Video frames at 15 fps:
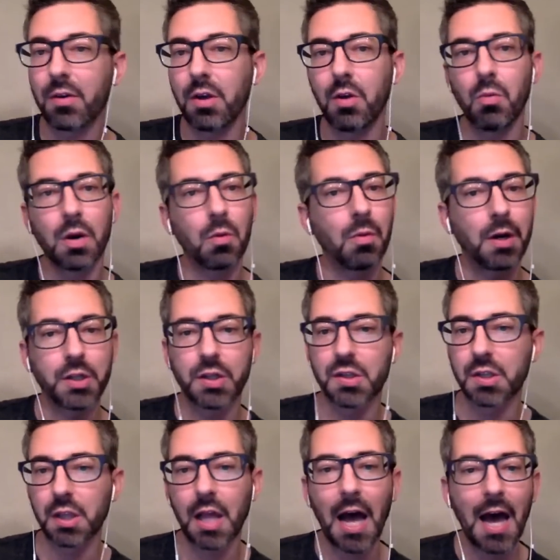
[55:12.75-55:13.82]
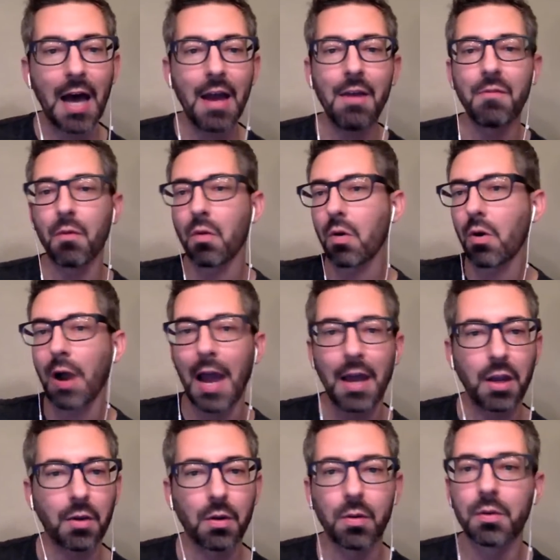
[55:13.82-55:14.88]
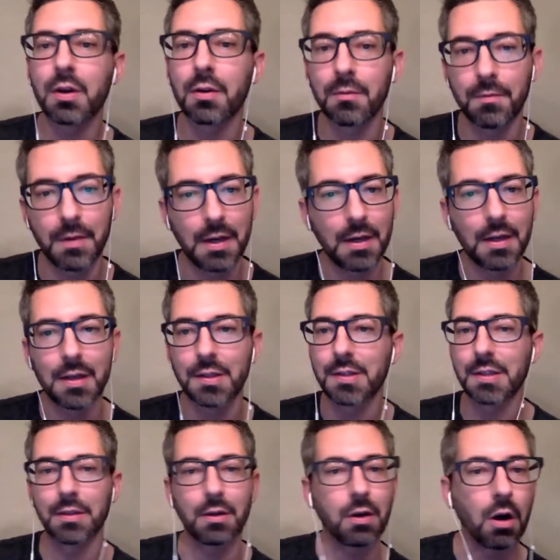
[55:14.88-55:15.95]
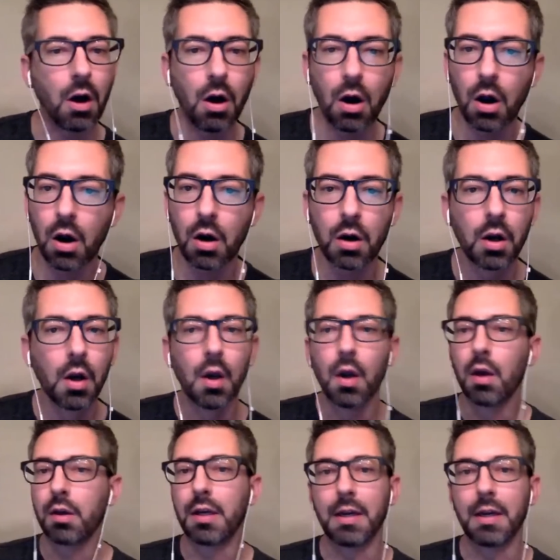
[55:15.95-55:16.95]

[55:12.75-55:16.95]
whether you want to watch this live or at your own convenience, in the car,